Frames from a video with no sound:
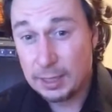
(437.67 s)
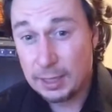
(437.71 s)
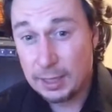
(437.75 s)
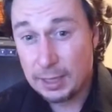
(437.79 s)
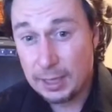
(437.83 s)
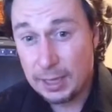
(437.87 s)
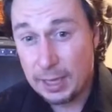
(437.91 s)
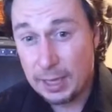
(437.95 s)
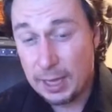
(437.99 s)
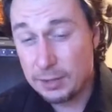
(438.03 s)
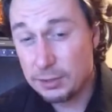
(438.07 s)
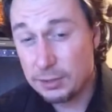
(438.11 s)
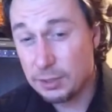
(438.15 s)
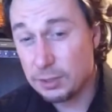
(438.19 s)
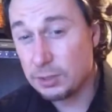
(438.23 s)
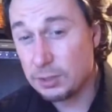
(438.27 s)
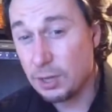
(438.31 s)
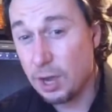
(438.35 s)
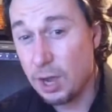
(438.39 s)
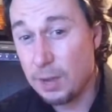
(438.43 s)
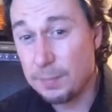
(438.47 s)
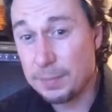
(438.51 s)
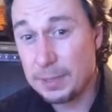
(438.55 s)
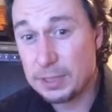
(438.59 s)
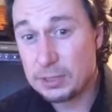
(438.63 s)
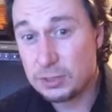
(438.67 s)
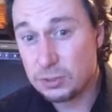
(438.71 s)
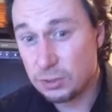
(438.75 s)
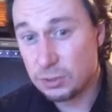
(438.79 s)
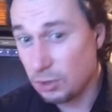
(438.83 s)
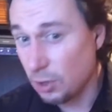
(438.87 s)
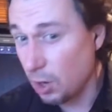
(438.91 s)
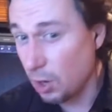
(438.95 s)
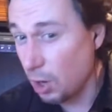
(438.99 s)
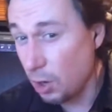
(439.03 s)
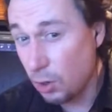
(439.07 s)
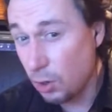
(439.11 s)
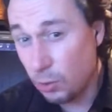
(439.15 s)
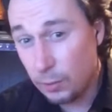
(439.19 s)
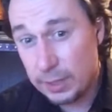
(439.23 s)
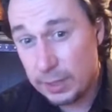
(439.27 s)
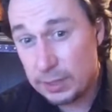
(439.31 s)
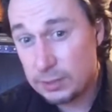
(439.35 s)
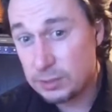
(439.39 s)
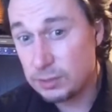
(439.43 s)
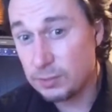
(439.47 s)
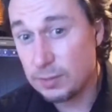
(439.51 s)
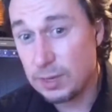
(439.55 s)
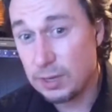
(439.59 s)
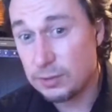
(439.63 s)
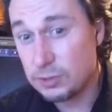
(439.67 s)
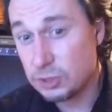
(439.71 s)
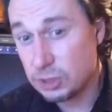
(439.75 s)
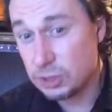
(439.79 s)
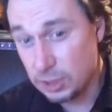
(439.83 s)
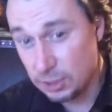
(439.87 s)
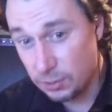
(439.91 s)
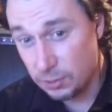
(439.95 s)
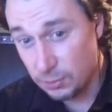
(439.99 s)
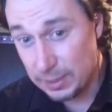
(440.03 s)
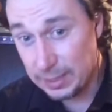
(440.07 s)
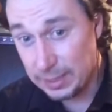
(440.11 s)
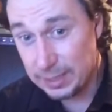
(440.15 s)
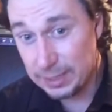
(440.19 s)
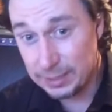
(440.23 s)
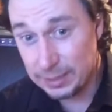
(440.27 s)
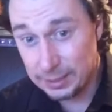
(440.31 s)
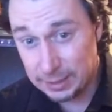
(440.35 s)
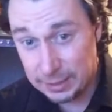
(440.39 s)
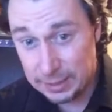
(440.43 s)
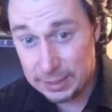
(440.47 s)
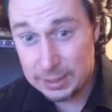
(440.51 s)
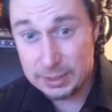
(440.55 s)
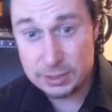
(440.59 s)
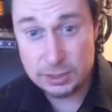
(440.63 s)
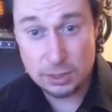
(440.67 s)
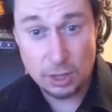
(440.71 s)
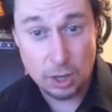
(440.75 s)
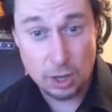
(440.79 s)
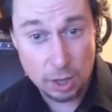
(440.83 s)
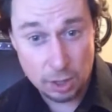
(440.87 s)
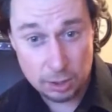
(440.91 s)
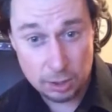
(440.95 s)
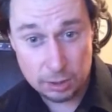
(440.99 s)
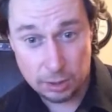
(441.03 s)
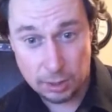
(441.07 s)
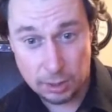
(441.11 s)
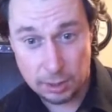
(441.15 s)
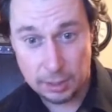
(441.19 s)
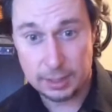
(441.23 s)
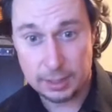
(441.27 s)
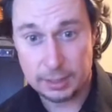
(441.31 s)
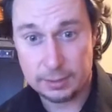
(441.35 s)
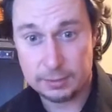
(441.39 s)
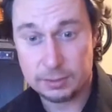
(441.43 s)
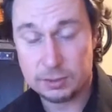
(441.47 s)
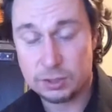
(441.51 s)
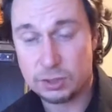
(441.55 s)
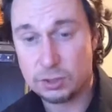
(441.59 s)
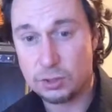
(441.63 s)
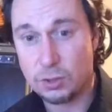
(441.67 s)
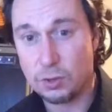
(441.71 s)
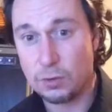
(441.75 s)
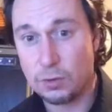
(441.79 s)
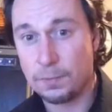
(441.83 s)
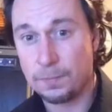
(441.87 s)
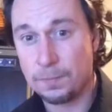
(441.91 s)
And the topics are always around generating leads online. So